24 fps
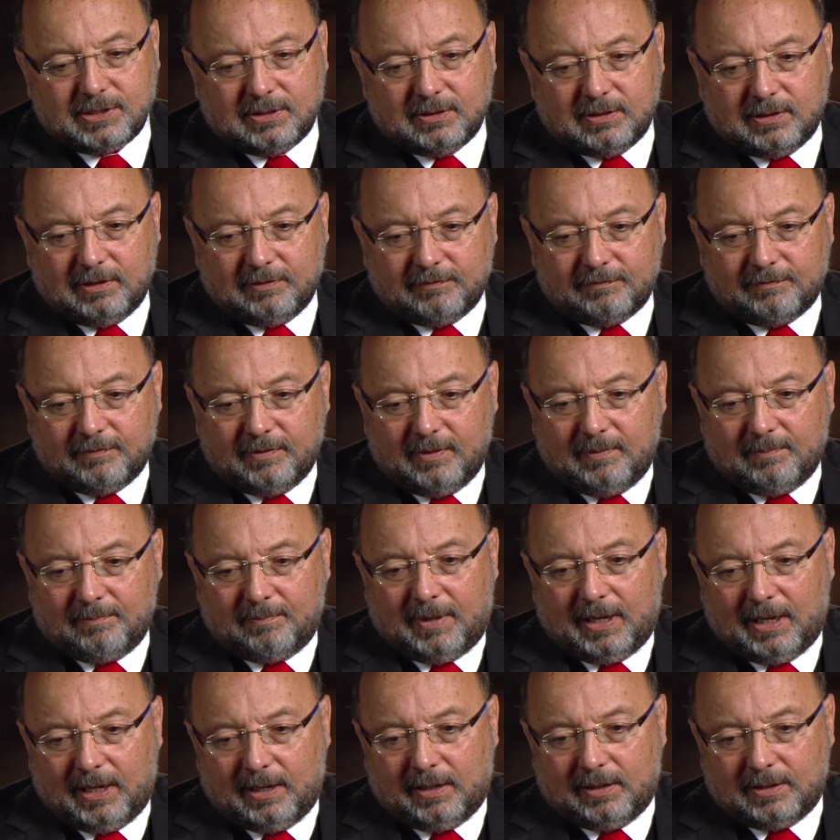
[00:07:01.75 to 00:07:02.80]
and you have
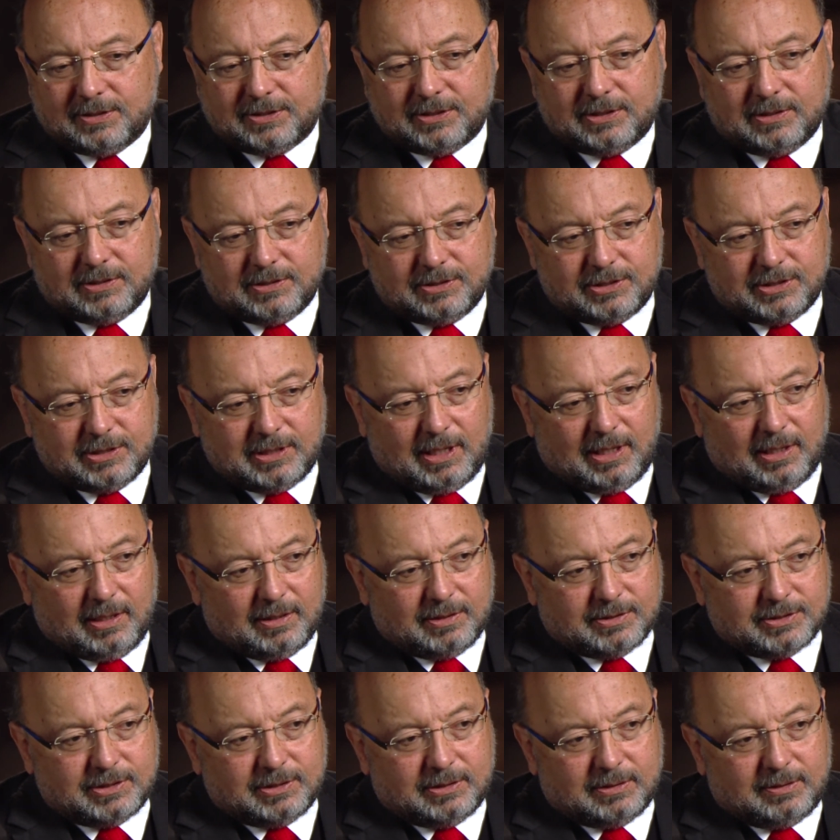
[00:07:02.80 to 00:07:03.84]
biology and
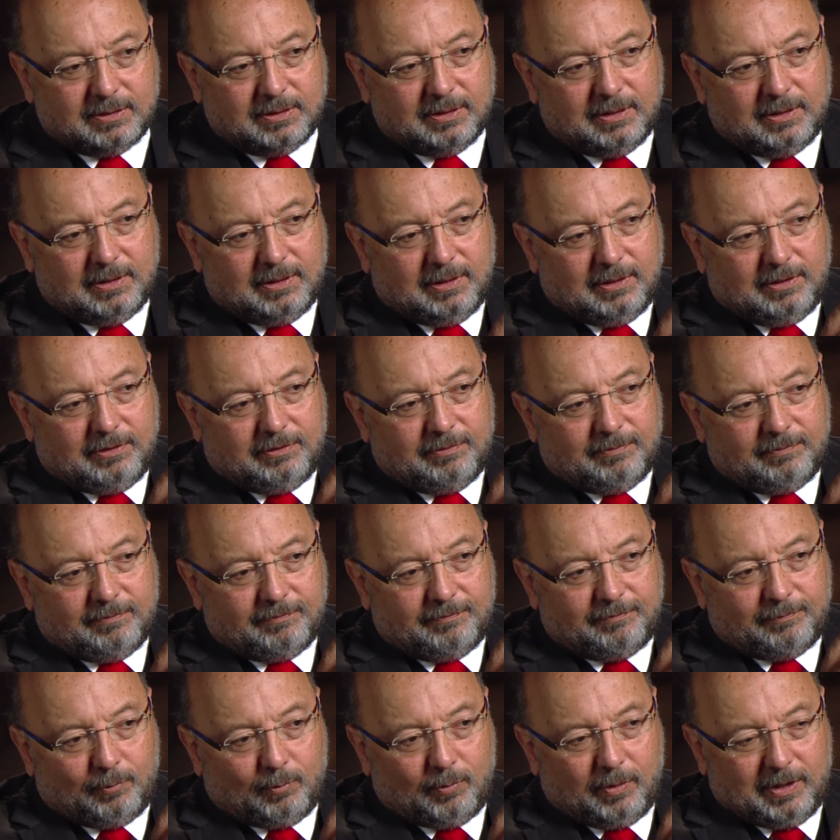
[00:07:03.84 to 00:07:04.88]
geology and
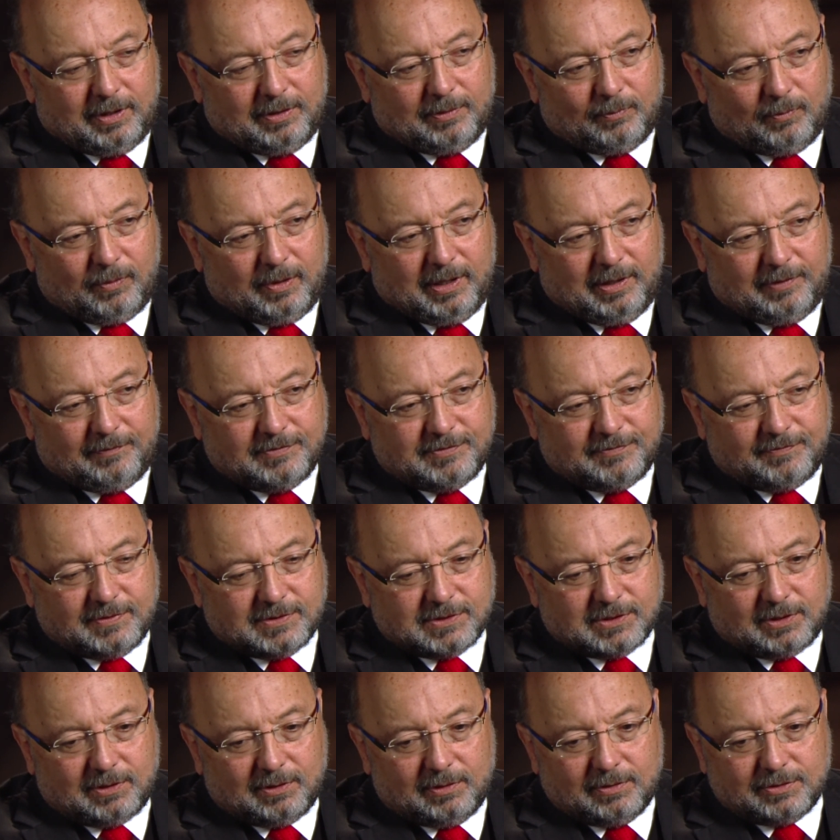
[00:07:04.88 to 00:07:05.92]
waves,
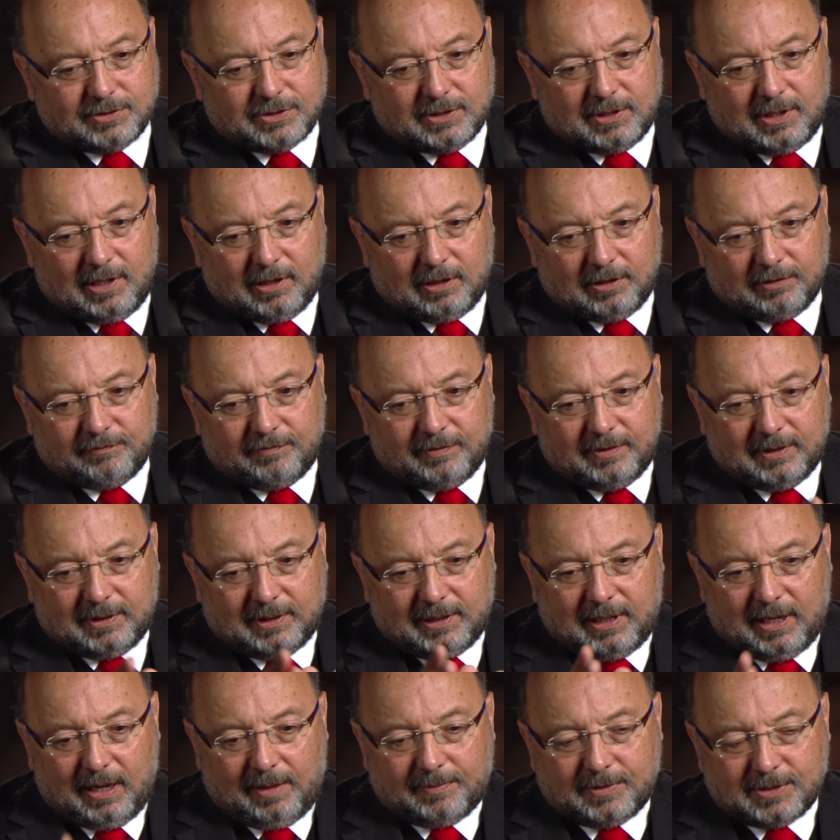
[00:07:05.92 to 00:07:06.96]
physical oceanography
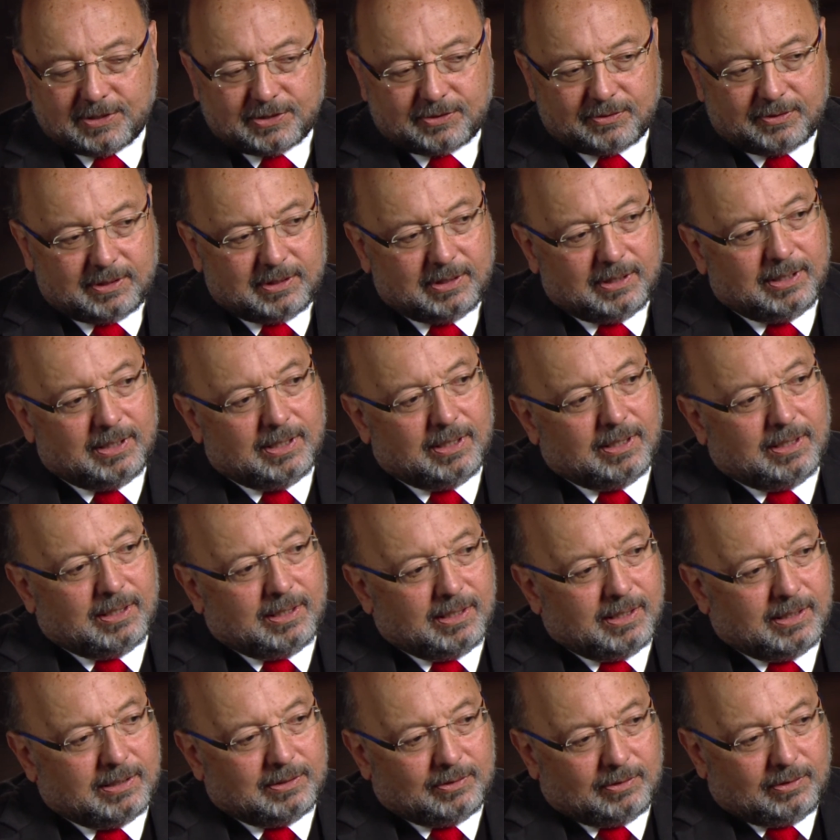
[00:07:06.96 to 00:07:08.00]
and chemistry,
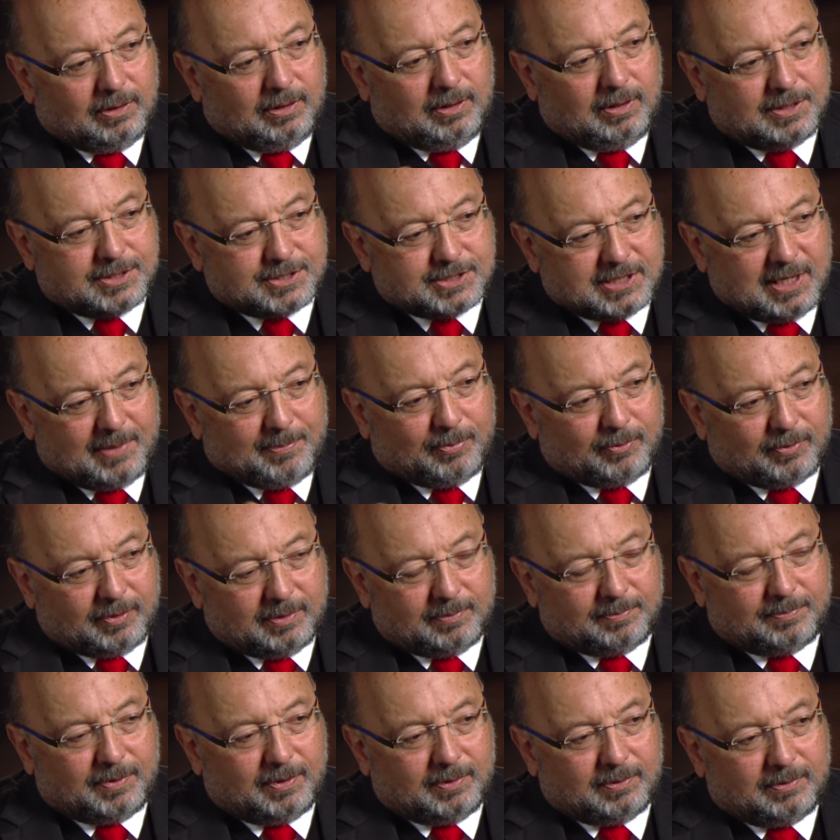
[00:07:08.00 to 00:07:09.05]
and they're all
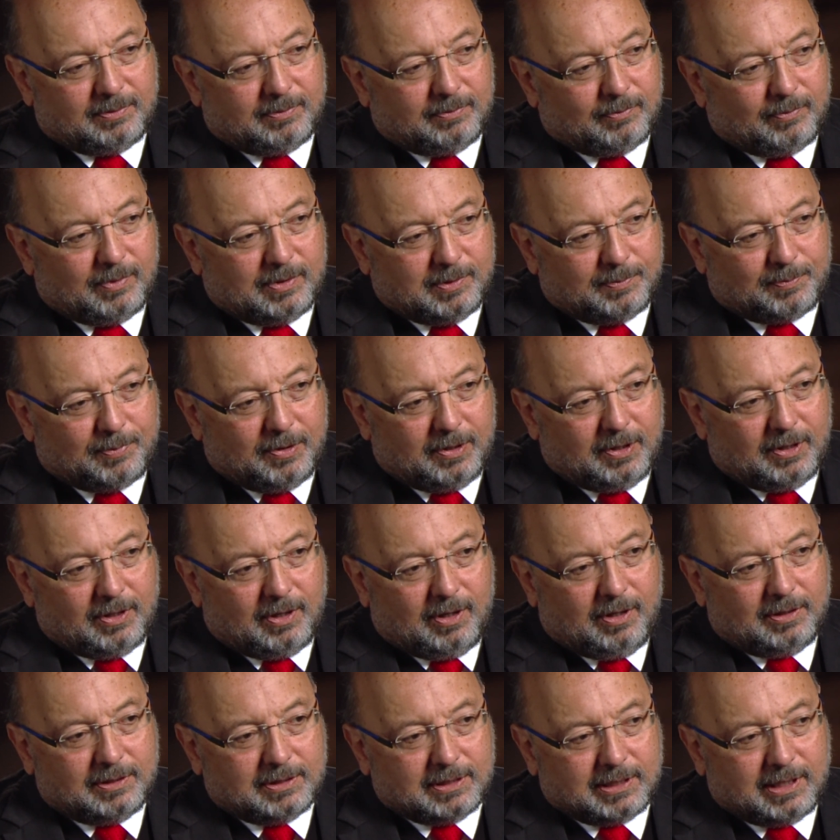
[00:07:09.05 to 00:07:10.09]
separate. But when you put it
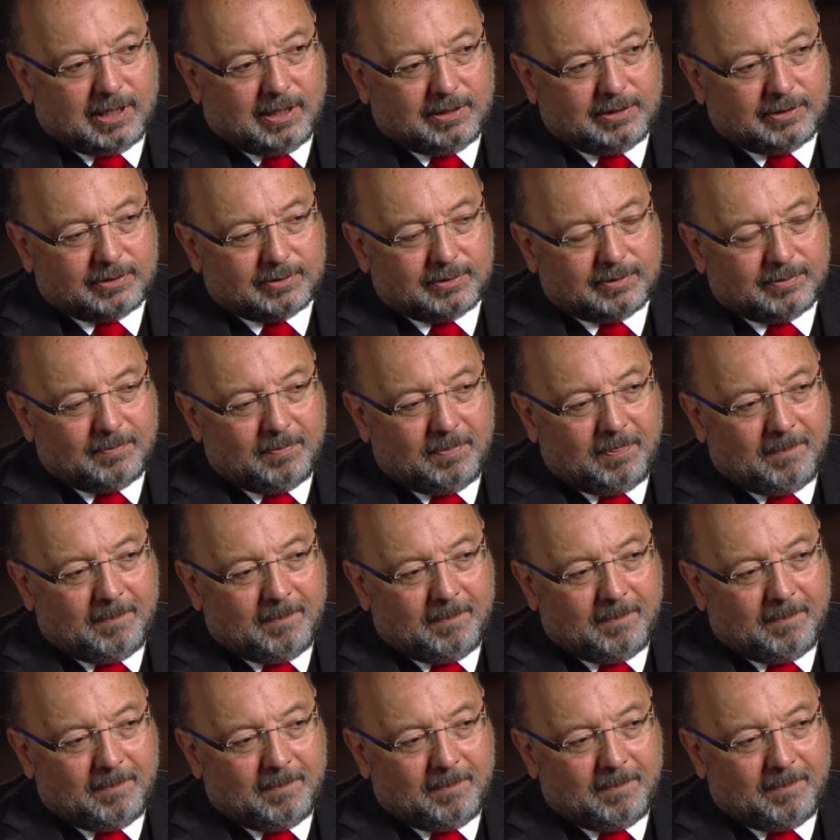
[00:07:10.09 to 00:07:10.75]
all together